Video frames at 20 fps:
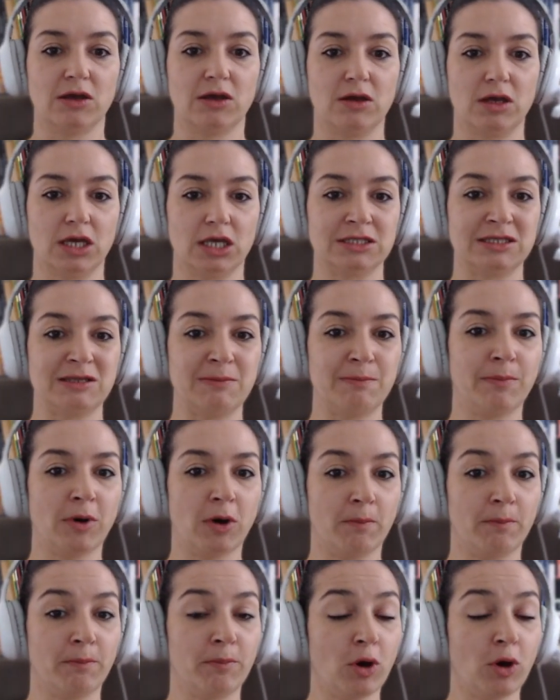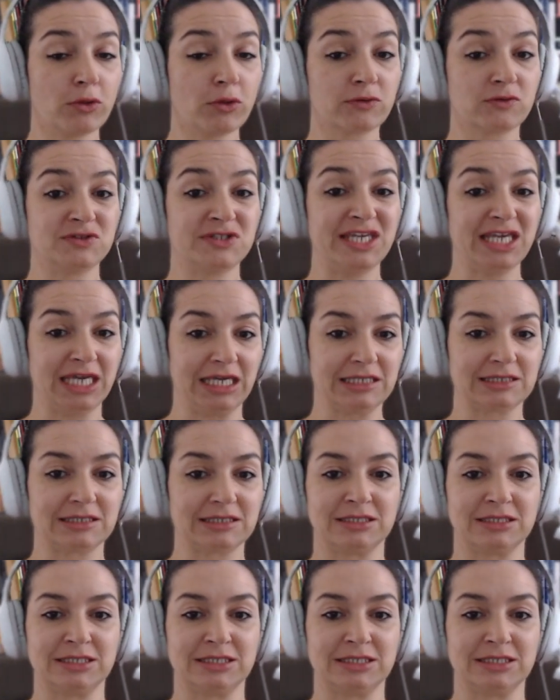Both these,
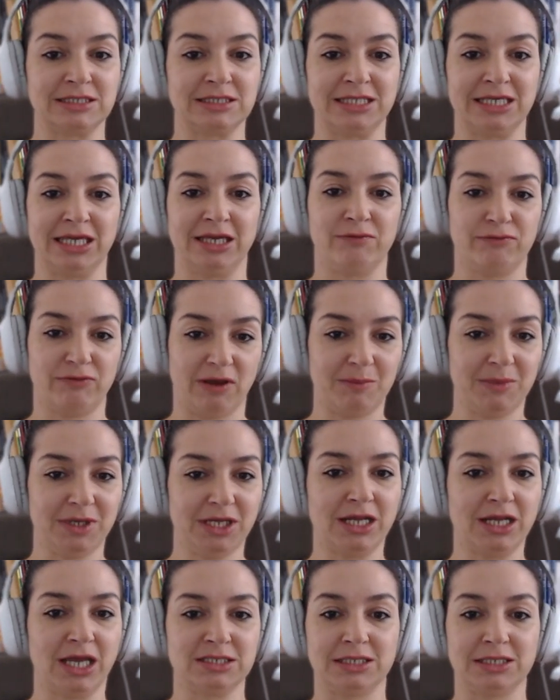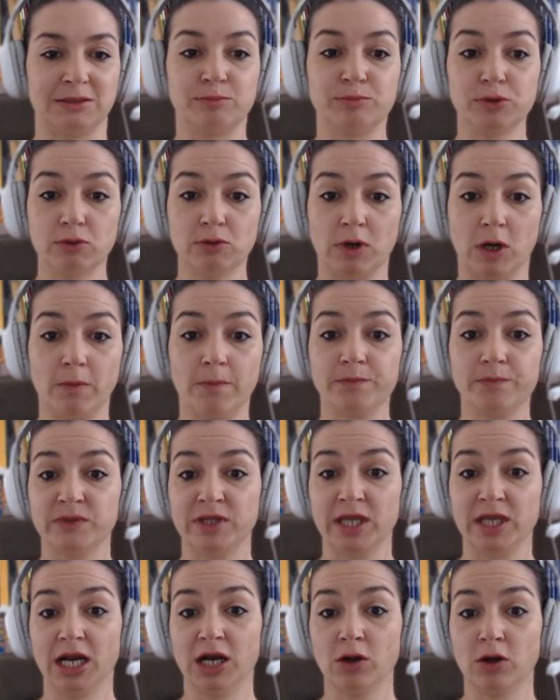the feminine and the plural,
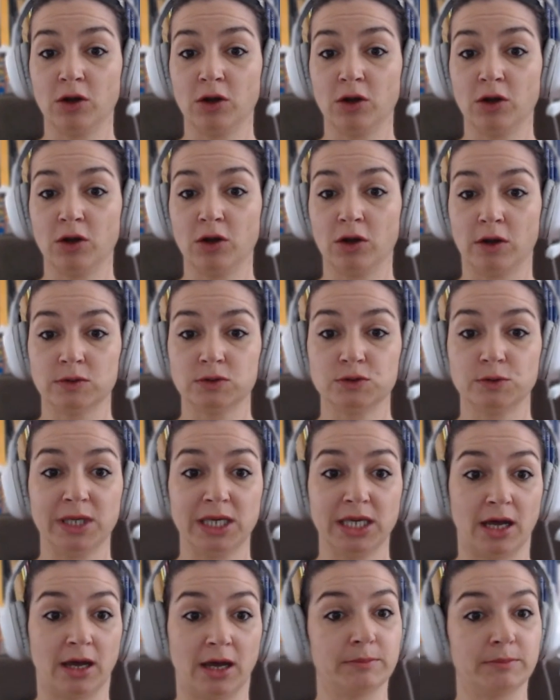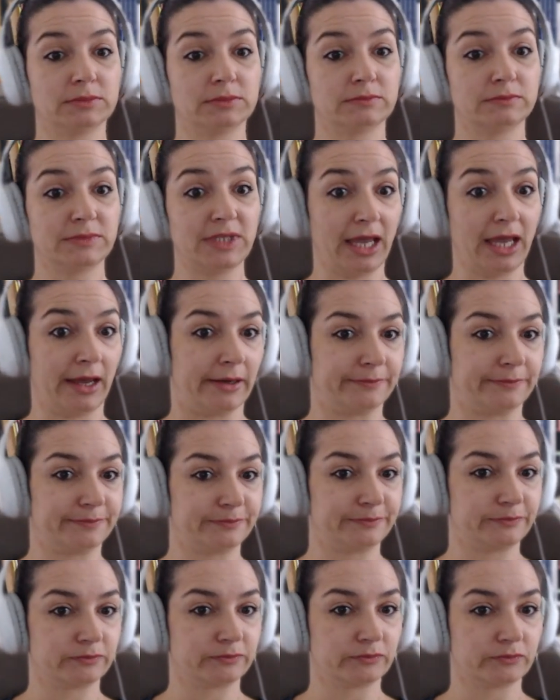they are going to become there.
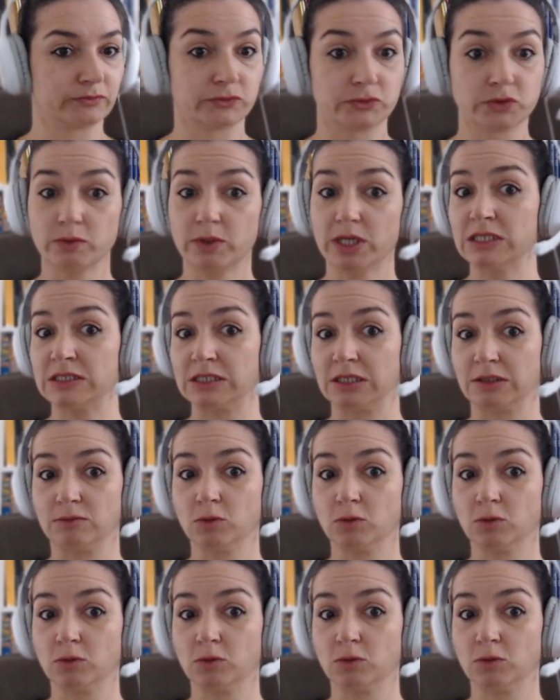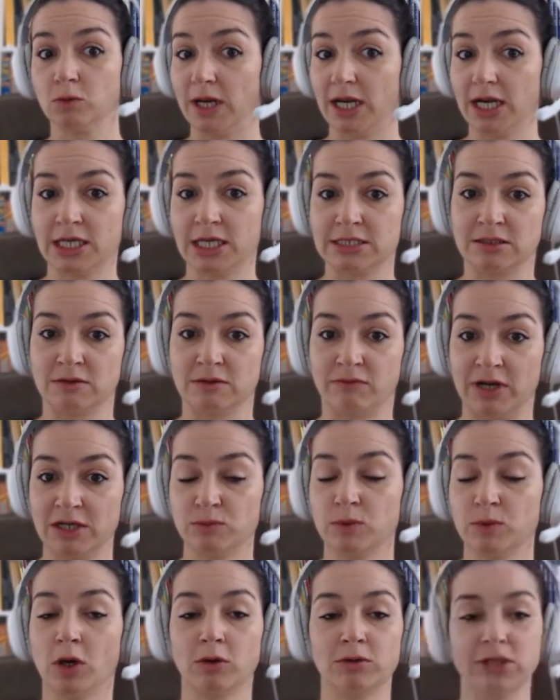So easy, quite easy, right? We
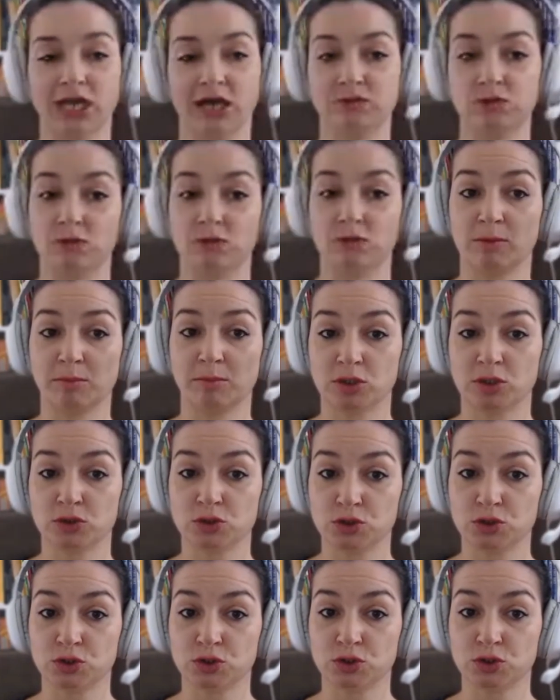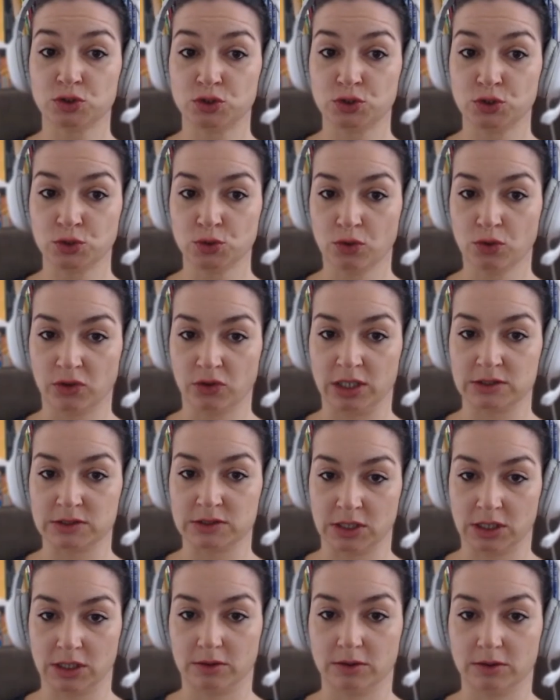only have to remember two things
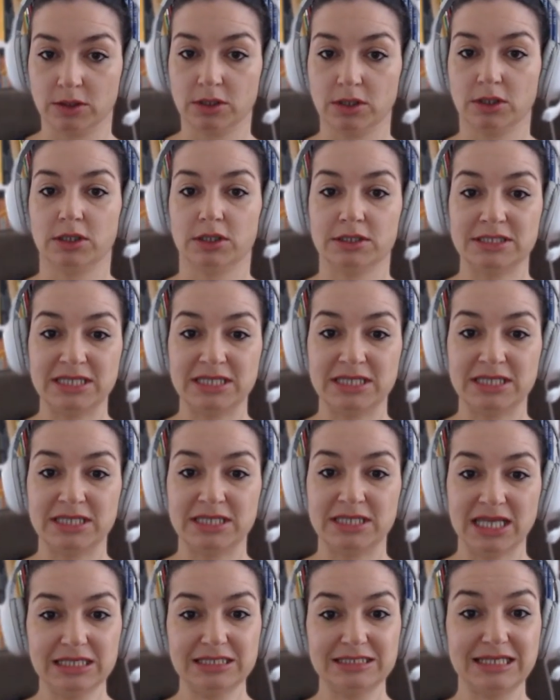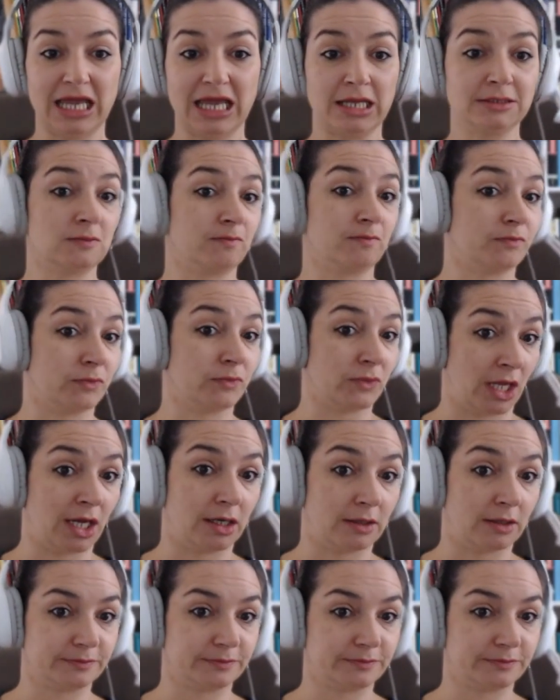here, this and there.